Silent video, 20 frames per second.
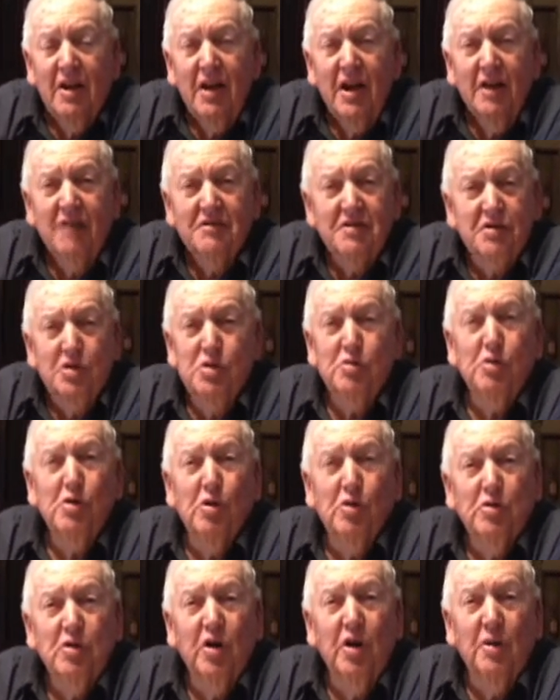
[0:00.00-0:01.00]
It was a
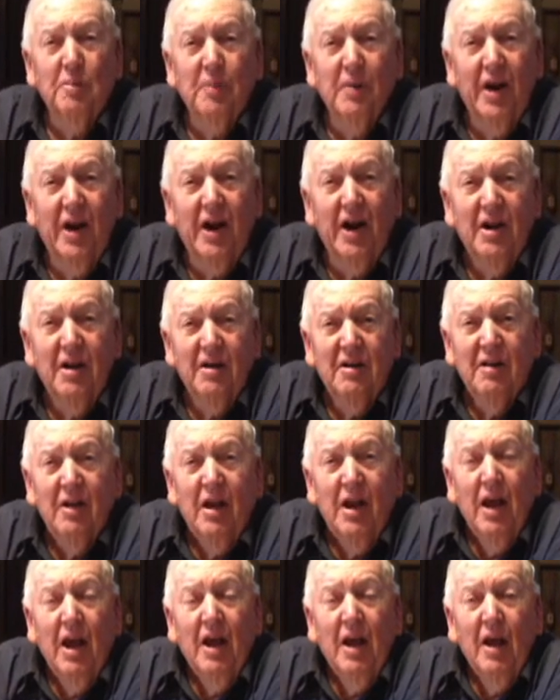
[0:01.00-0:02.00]
two-row corn planter
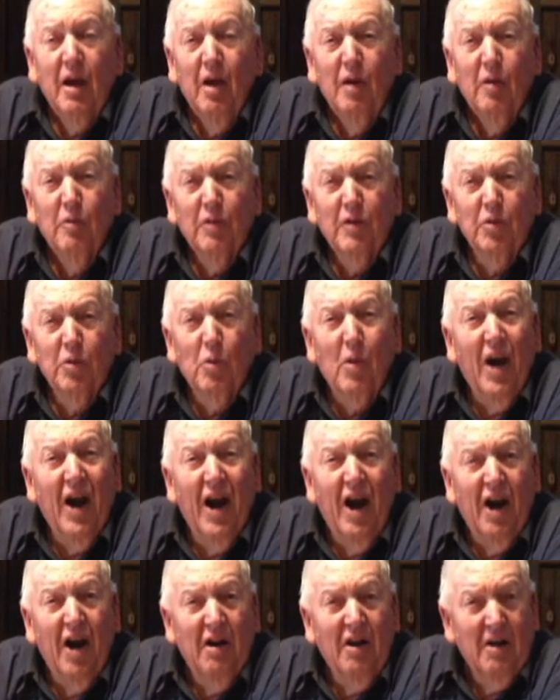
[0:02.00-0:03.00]
with a
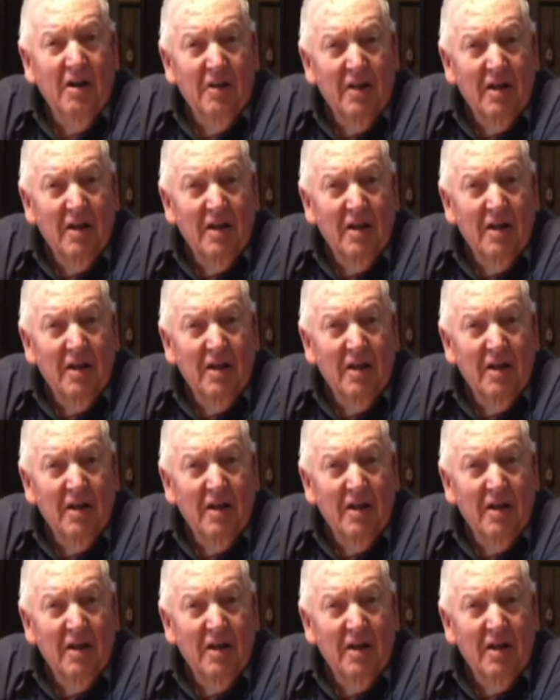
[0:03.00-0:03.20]
wire